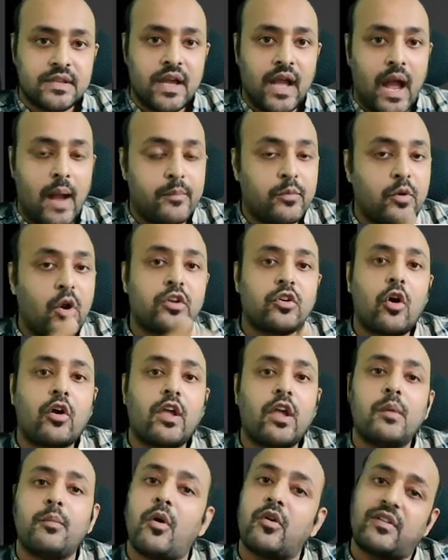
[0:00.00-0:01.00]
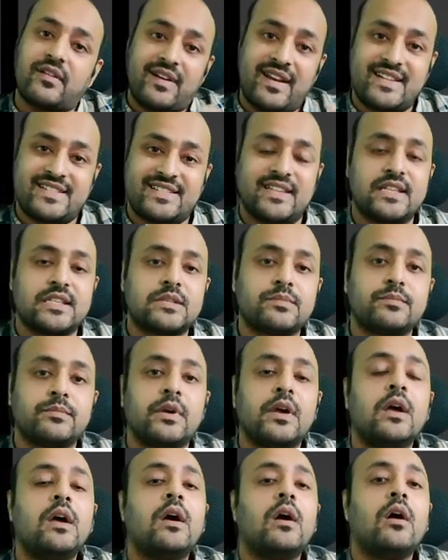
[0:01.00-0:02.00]
I'm not talking about racism
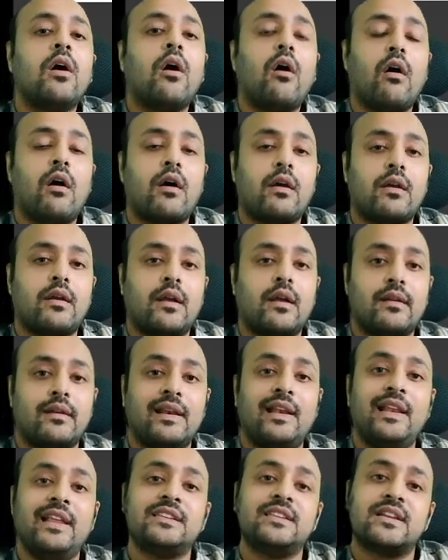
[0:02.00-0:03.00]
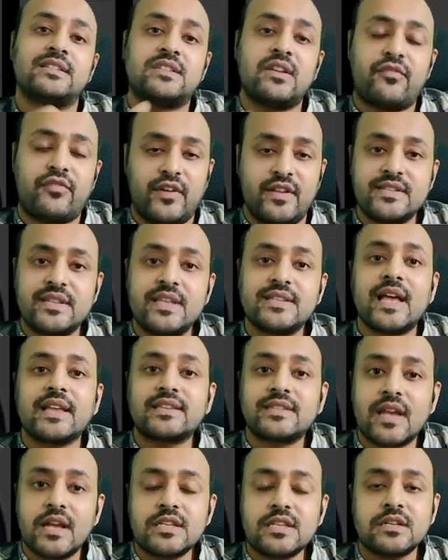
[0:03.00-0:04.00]
or religious differences as
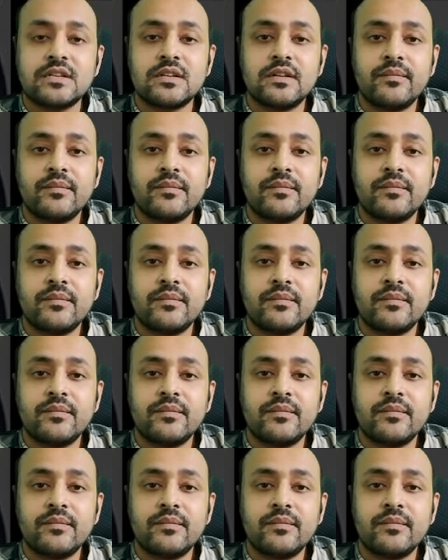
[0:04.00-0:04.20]
such